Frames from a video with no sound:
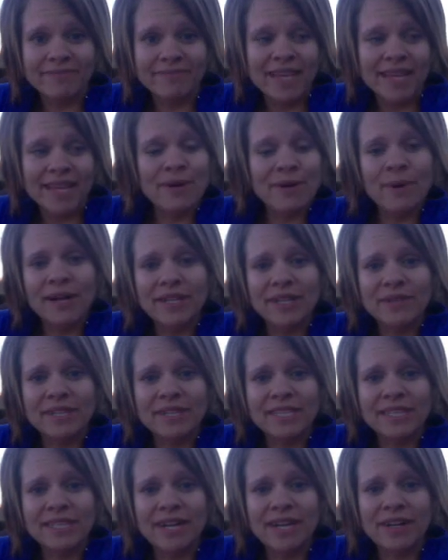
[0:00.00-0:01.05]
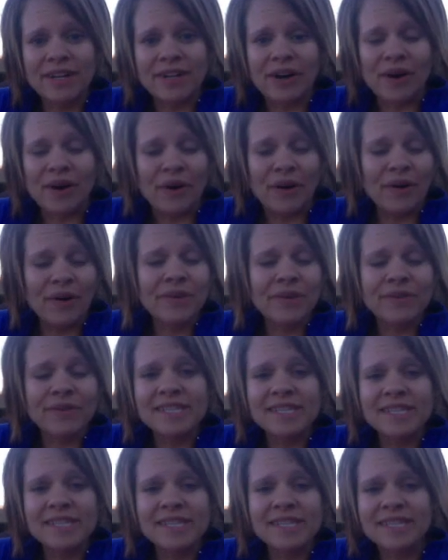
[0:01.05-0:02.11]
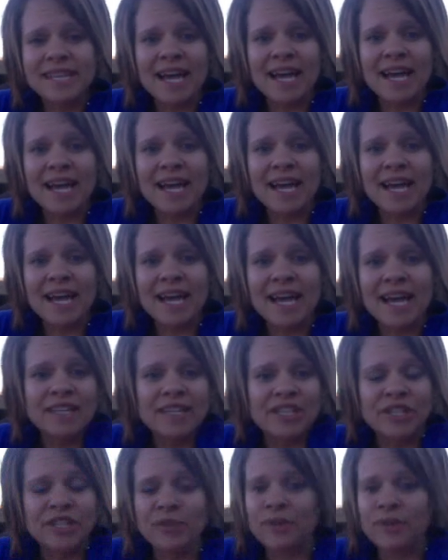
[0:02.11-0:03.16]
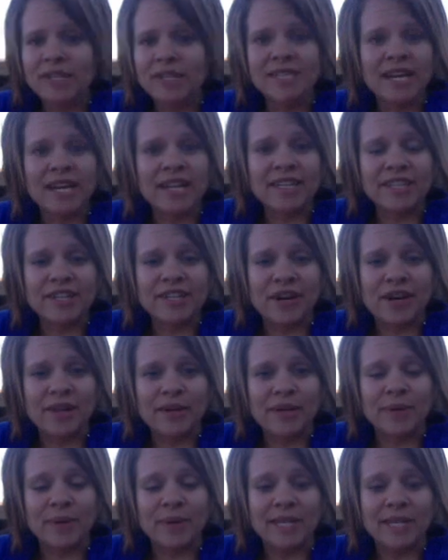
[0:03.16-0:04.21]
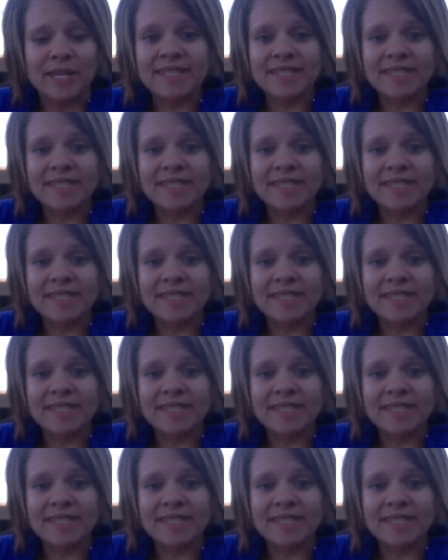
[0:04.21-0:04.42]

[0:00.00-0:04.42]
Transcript: They want you to tell all the reasons that you decided to call it quits.